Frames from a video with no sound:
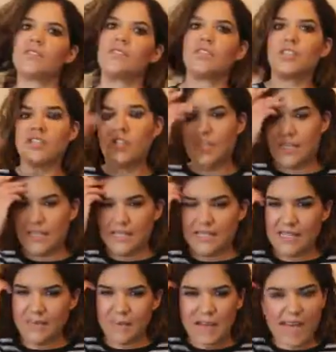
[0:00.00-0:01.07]
Just so you can
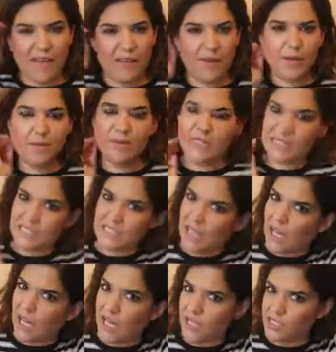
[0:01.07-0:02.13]
see my hair in a bit more
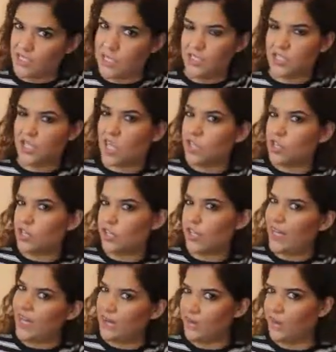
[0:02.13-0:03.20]
detail, I'll just insert a shot
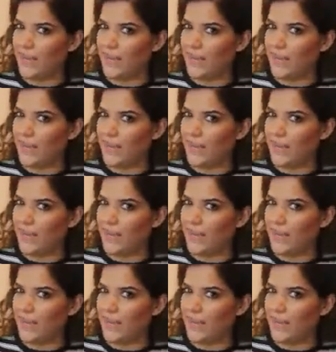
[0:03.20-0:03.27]
here of